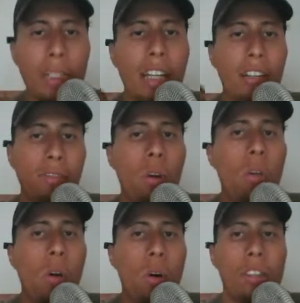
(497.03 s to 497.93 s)
a phone
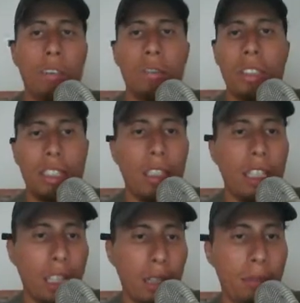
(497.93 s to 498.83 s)
call as soon as a
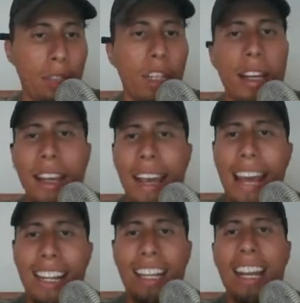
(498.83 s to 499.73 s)
lead comes in,
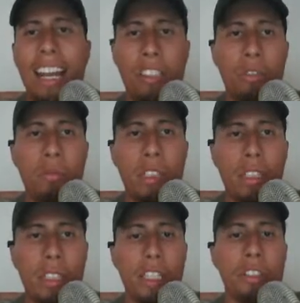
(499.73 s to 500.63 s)
and it connects you with the
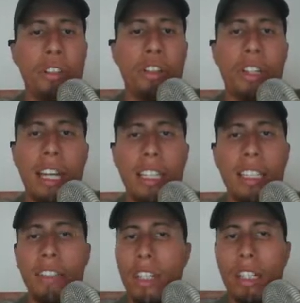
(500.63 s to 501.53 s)
lead. So you're getting
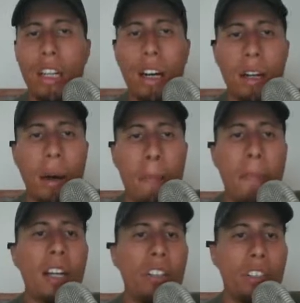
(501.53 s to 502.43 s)
even a
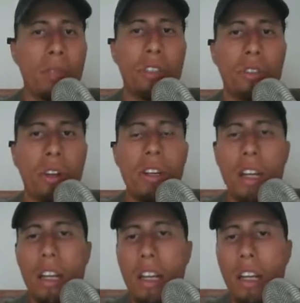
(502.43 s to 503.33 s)
better jump
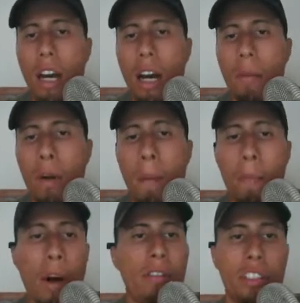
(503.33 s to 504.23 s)
start
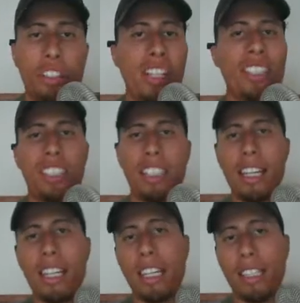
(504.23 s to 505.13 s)
above it. So you're not just
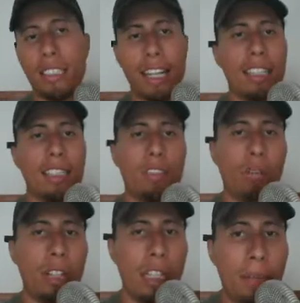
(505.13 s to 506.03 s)
getting a text
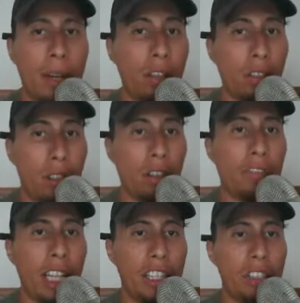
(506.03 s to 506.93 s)
or an email
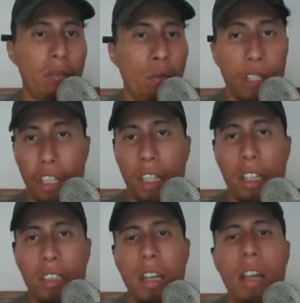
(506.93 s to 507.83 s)
notification, which it
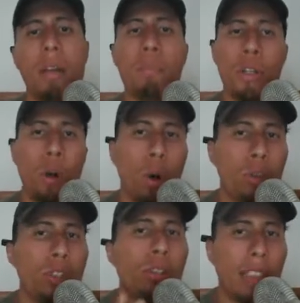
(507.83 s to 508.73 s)
does, but you're
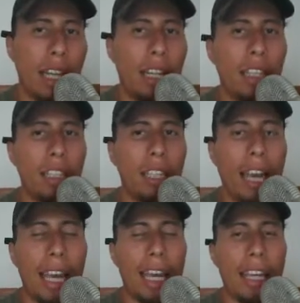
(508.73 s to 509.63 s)
also getting
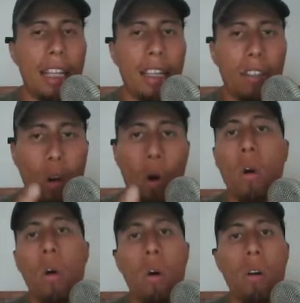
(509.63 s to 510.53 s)
a
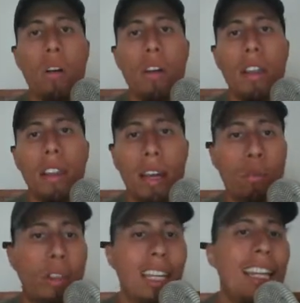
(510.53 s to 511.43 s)
call that
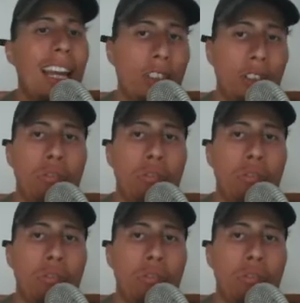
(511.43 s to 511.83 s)
will connect you